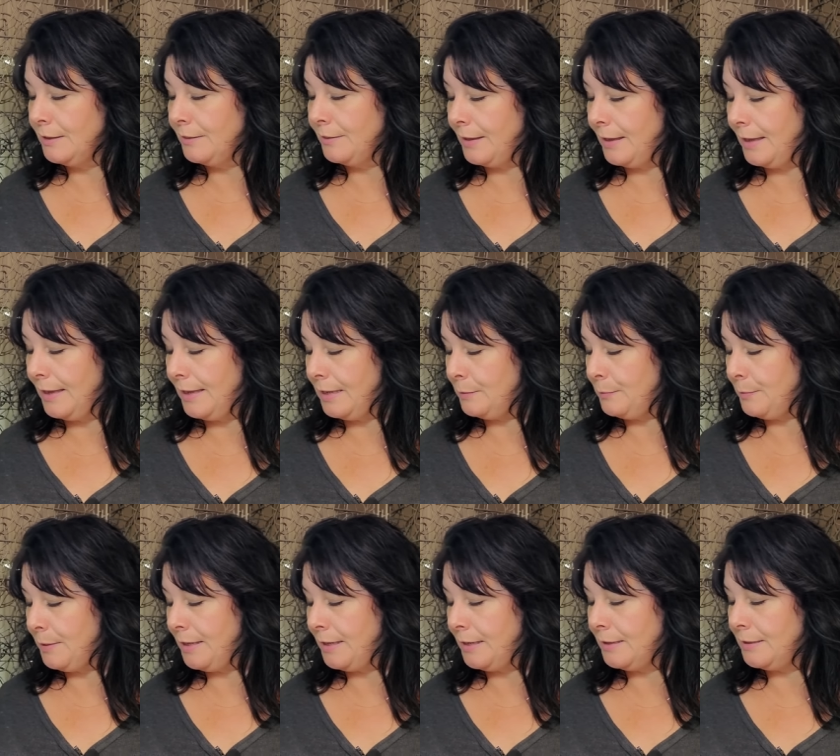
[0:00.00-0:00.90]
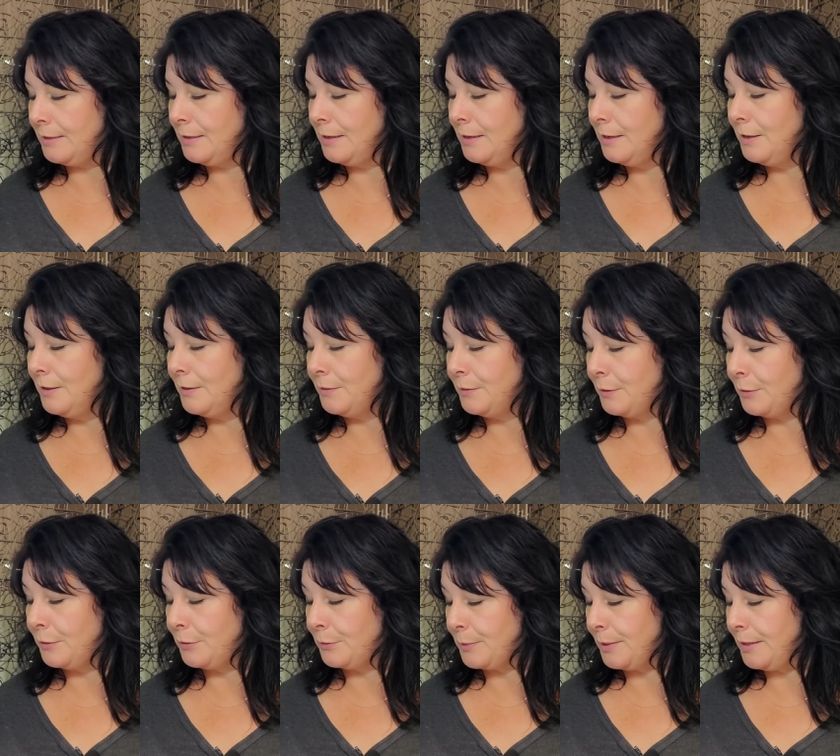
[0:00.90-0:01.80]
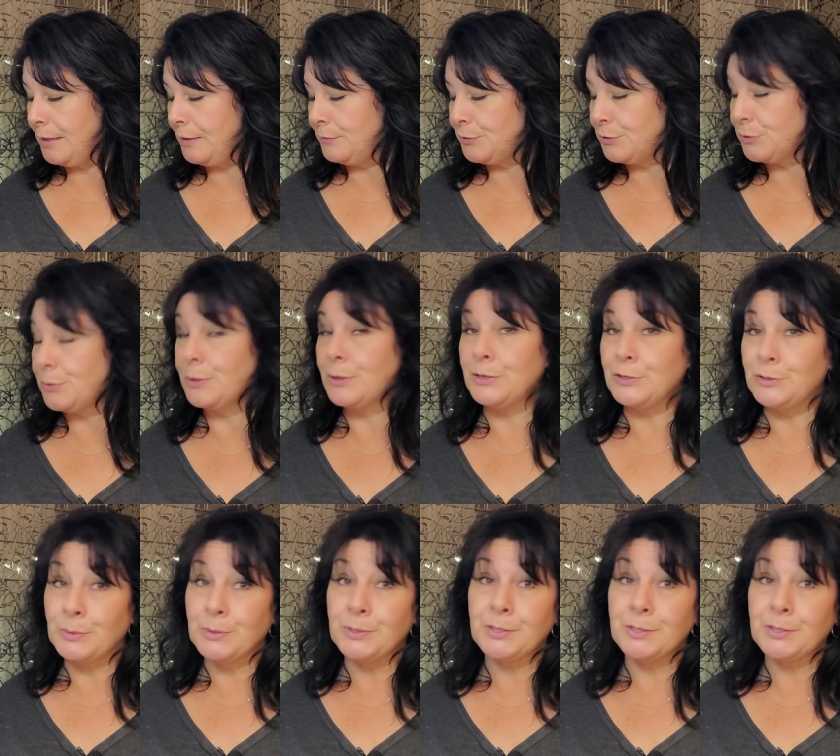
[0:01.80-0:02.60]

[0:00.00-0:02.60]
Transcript: the Hangman, the Three of Swords.